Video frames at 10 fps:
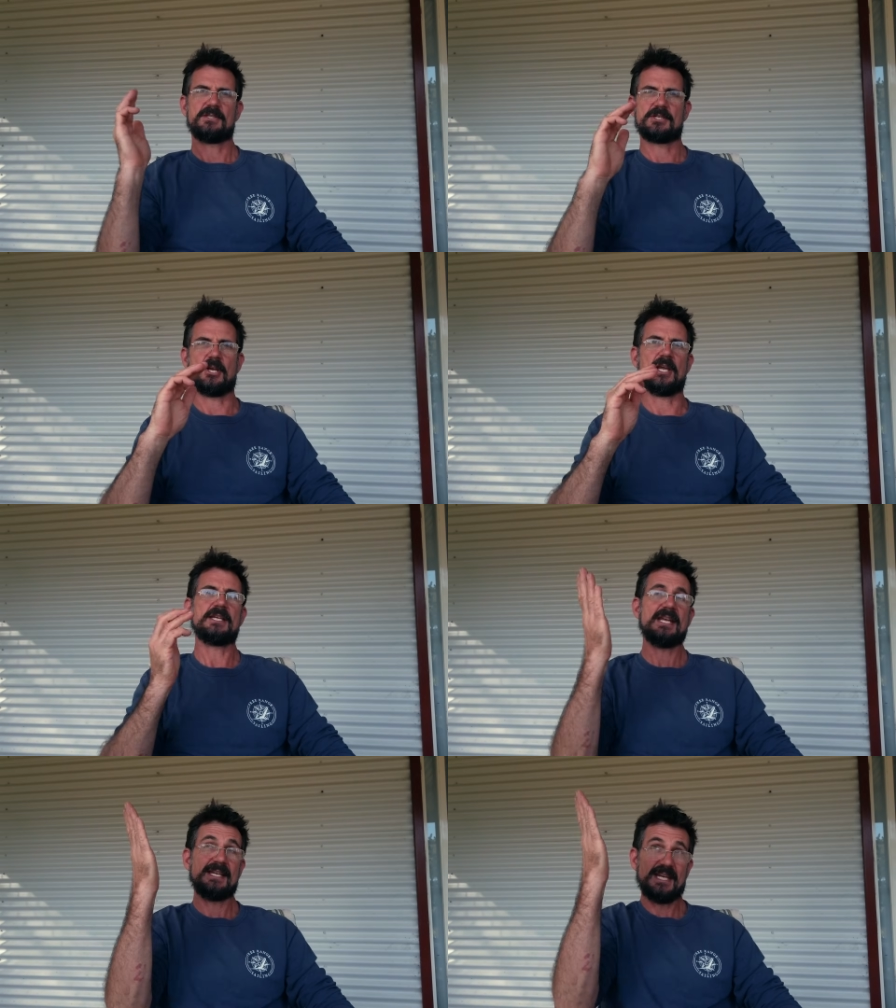So
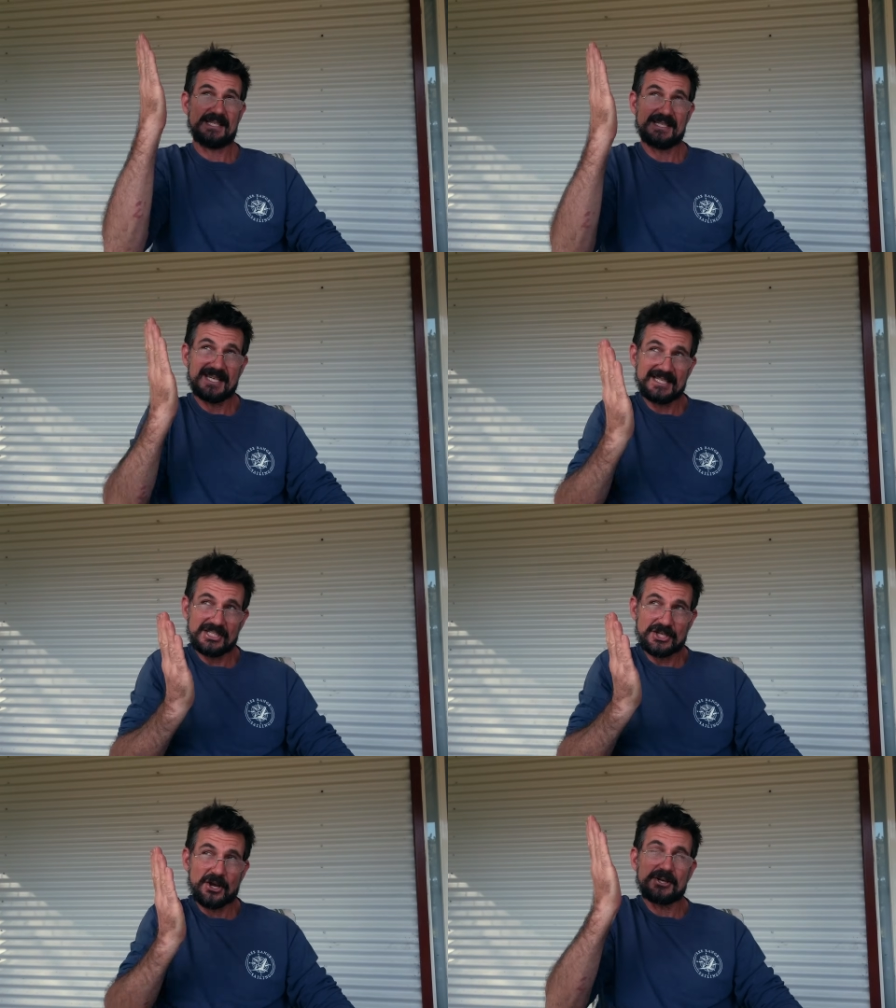you
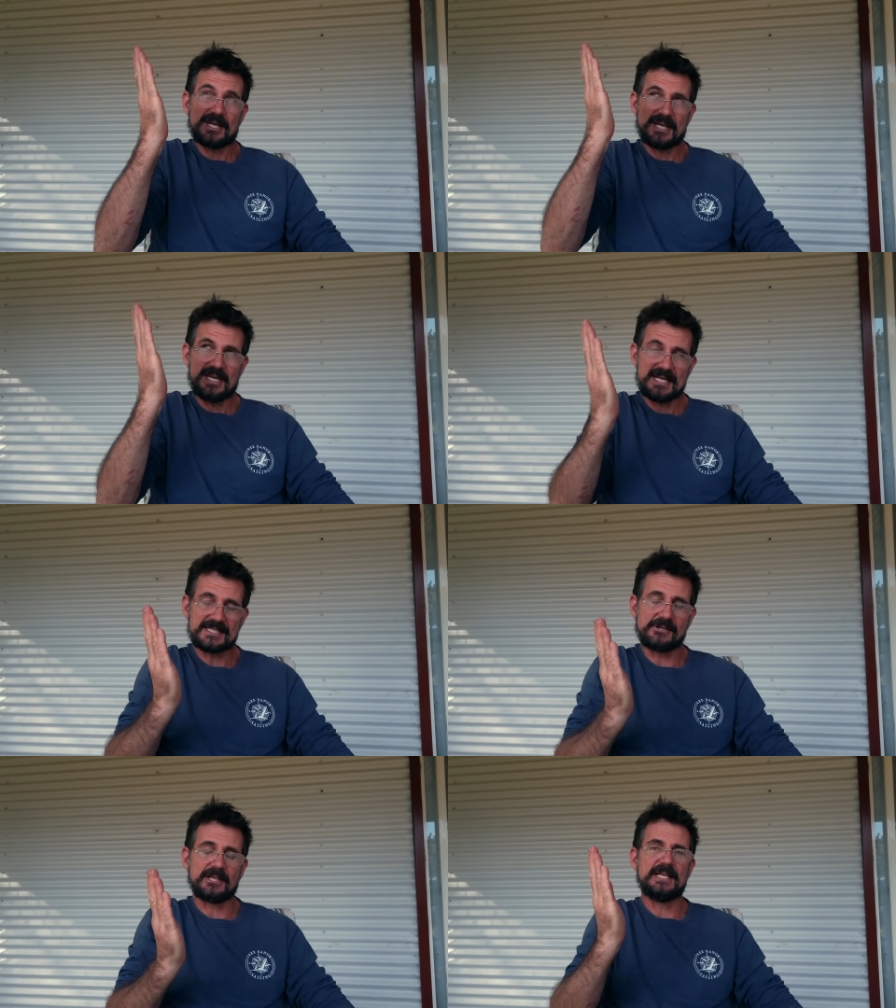don't
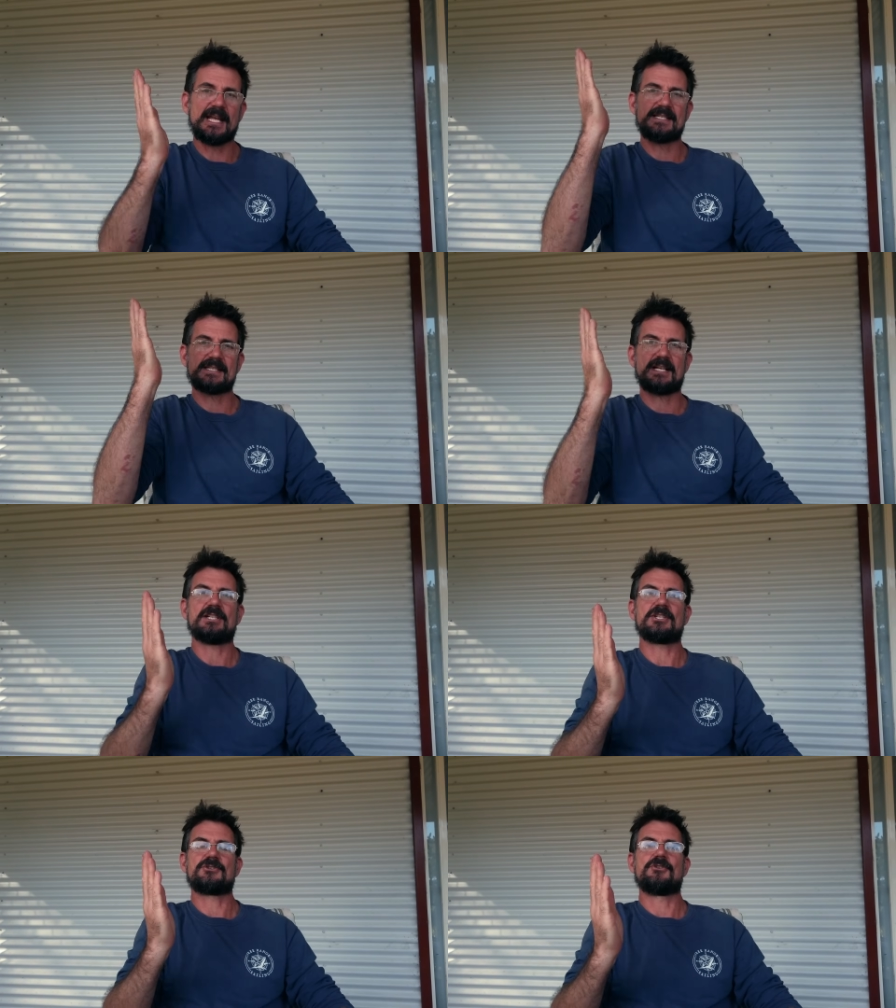necessarily need
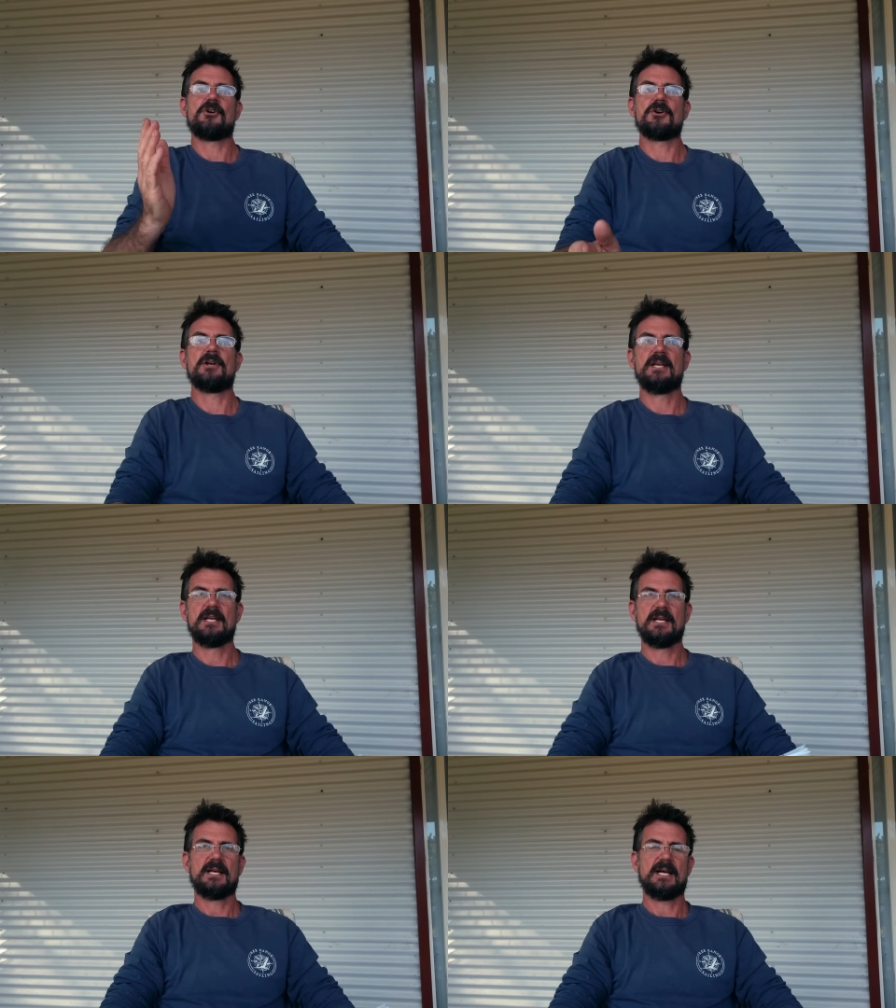such a strong
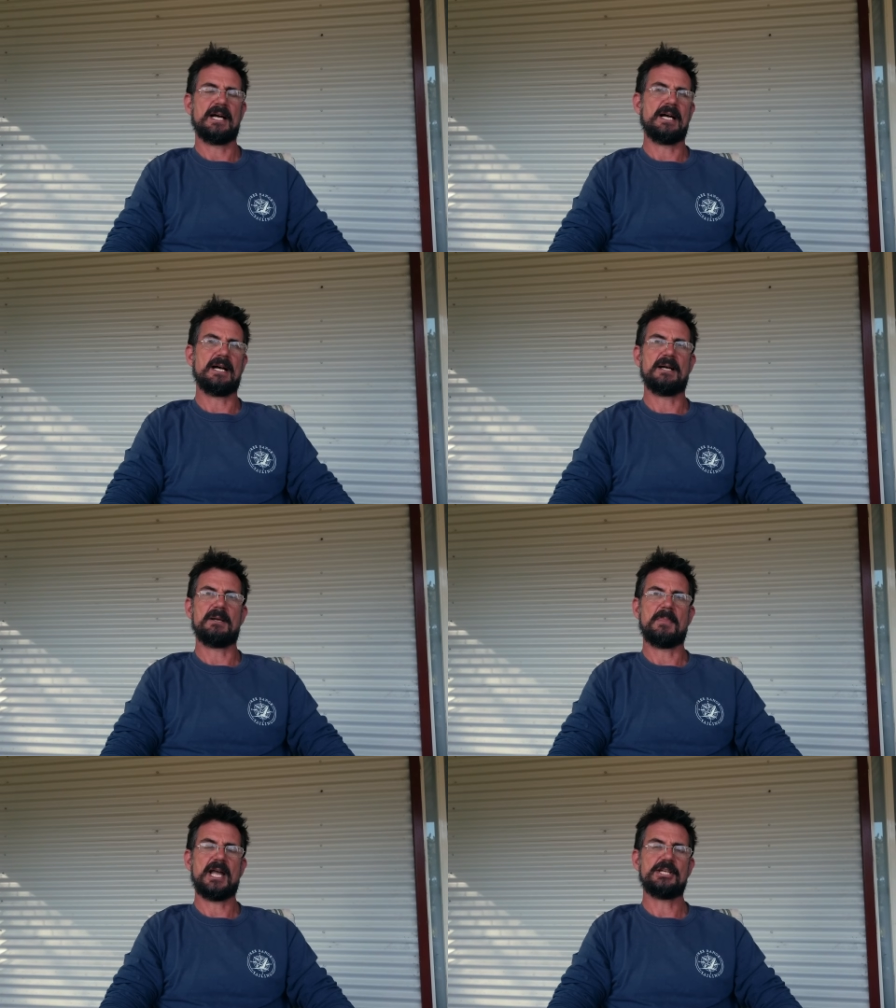
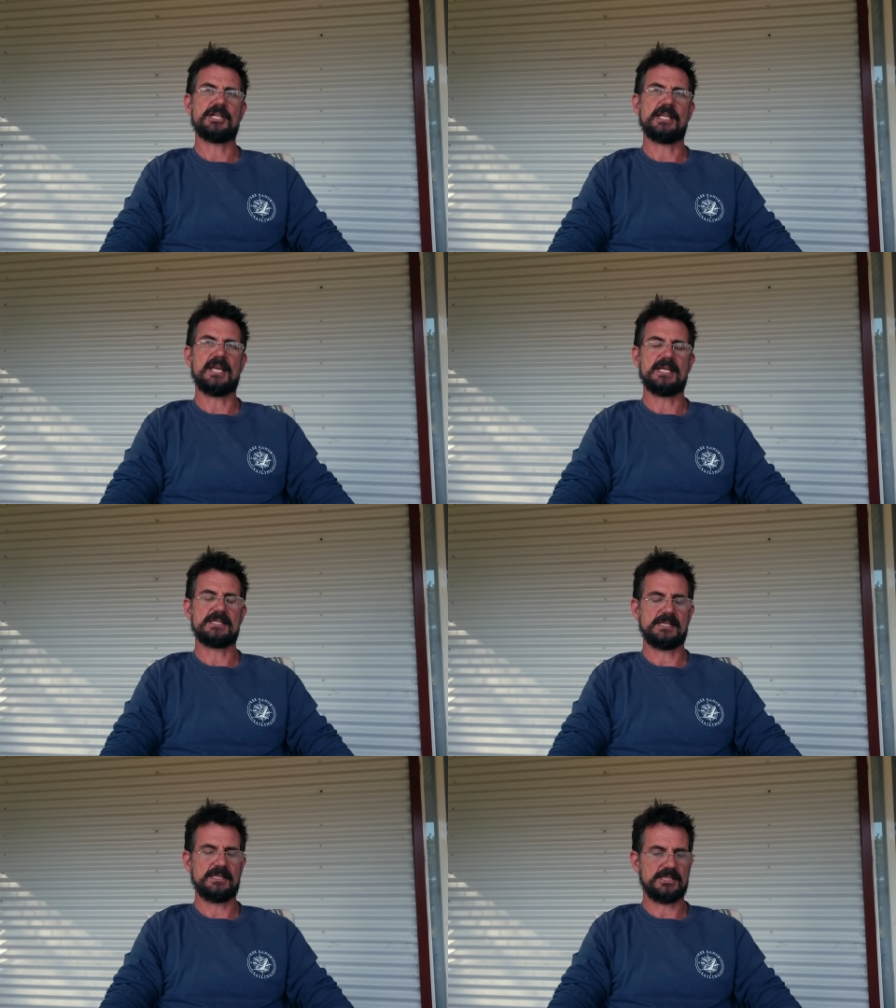main sheet there
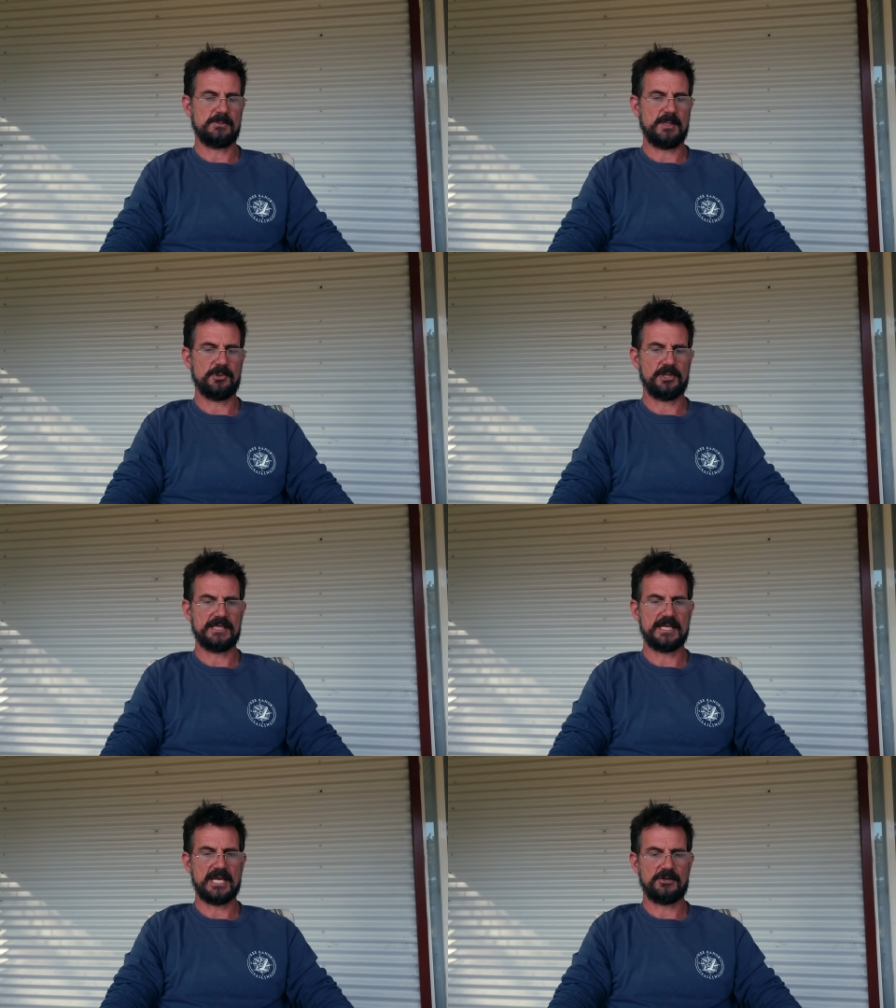to be
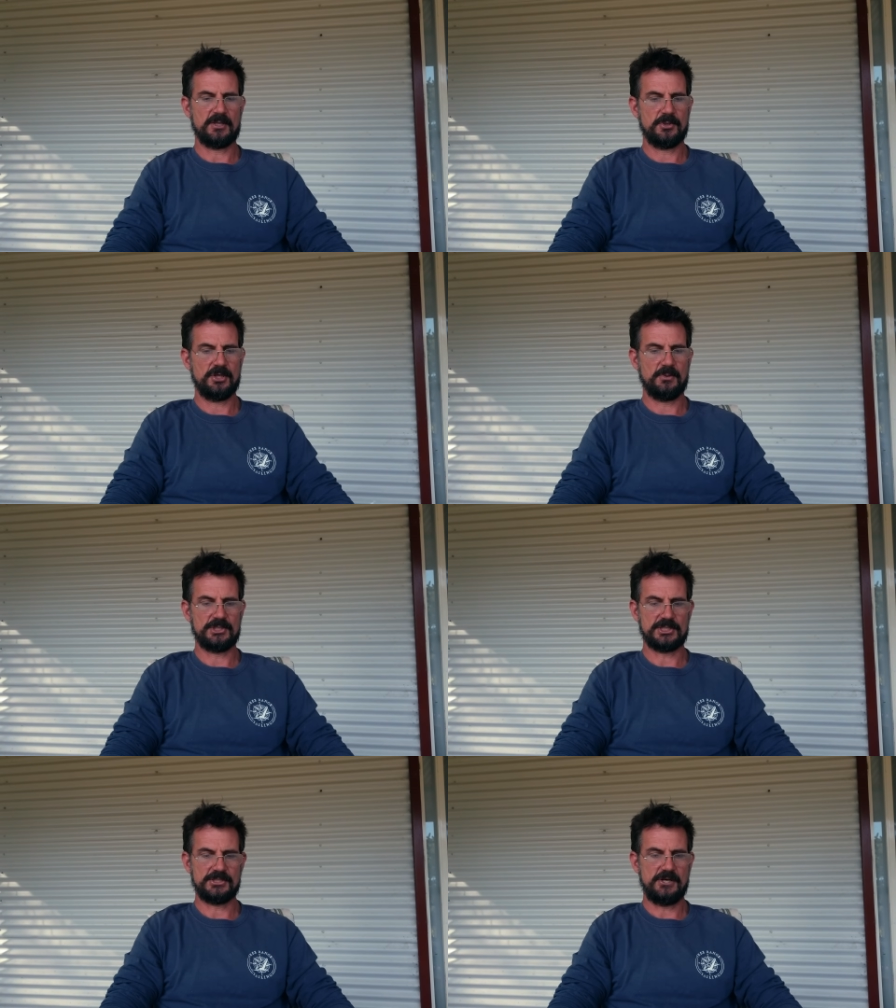pulling down on the boom,
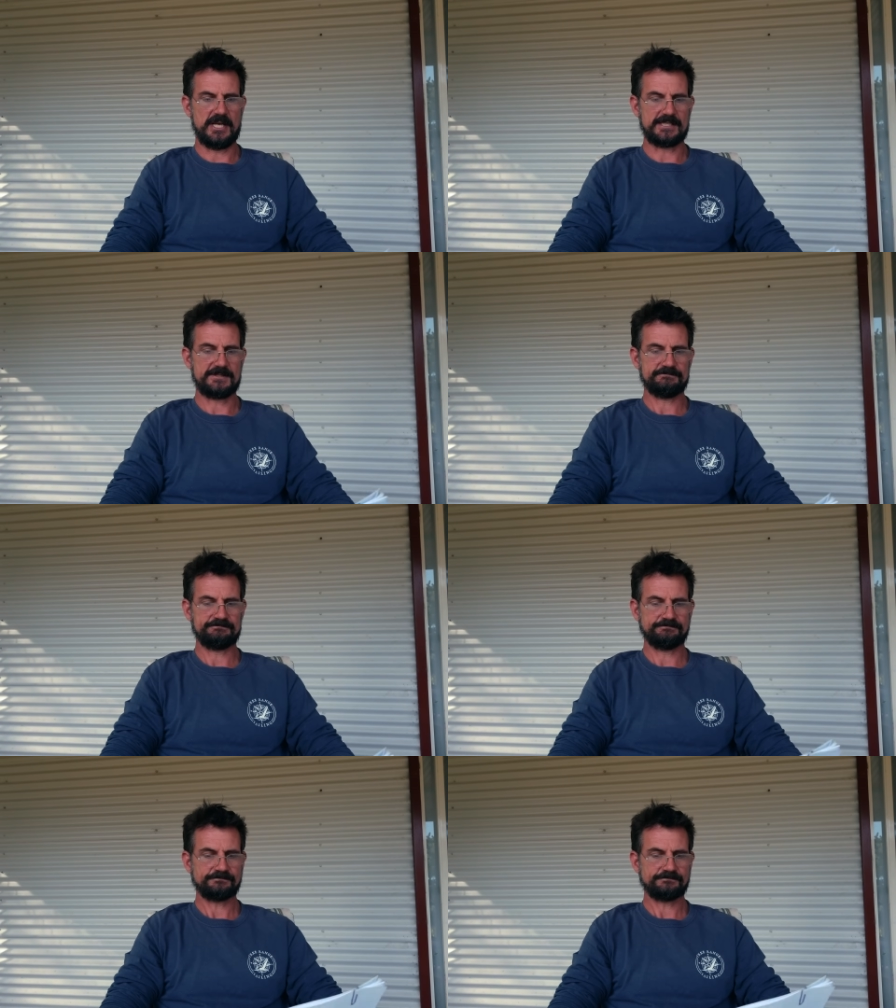which is nice.